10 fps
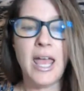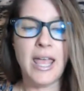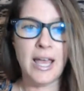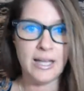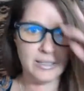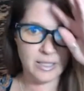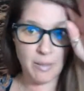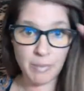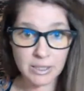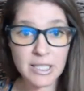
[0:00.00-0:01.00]
and
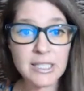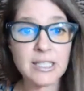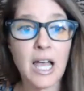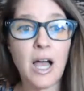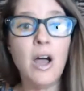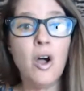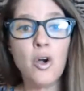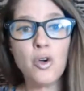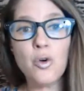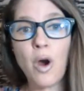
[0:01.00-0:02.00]
Melissa,
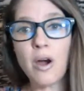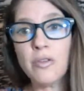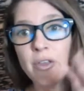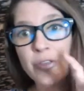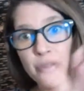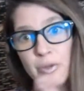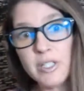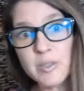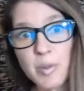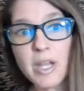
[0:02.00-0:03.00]
who are the
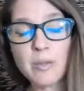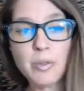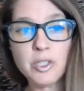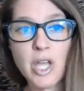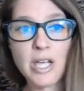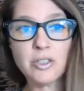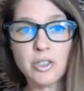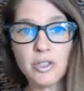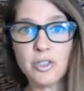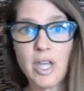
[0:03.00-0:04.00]
3 splenic
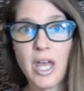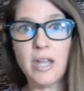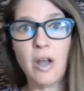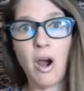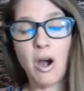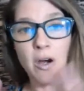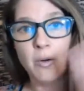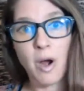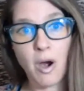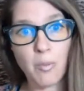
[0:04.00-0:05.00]
projectors that
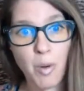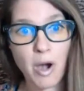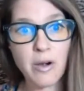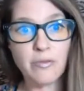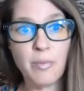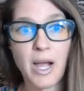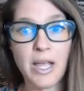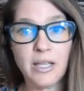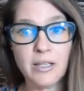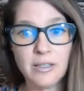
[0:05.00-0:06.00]
are part of
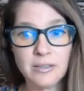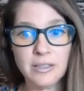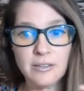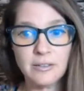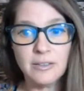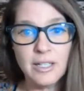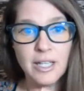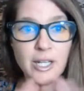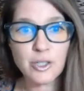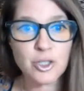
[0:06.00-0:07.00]
my little
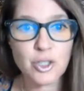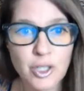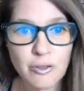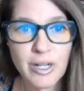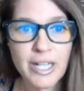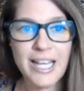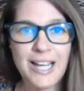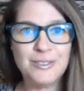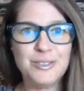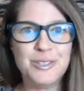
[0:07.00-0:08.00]
inner circle right
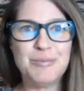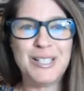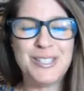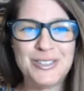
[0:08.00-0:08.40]
now, doing my